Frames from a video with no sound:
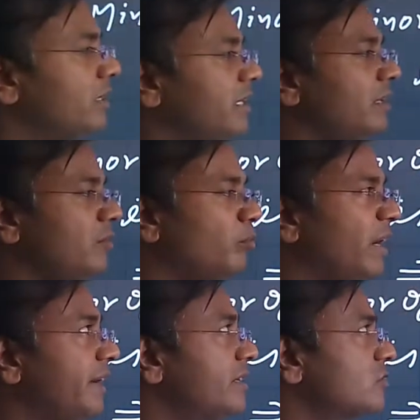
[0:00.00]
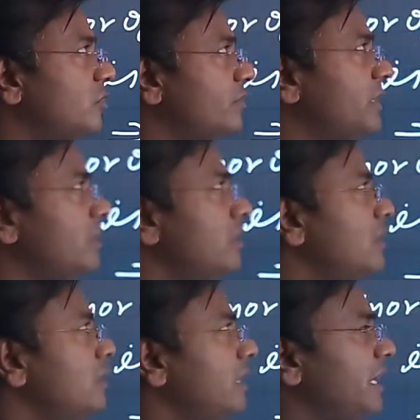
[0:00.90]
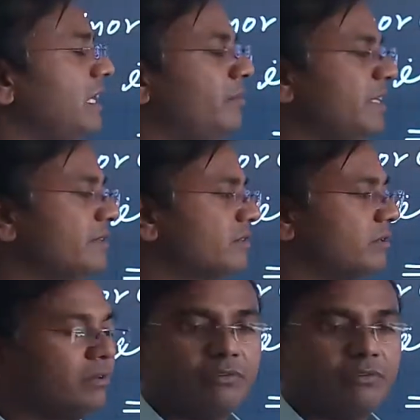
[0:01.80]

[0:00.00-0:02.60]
the minors of the elements,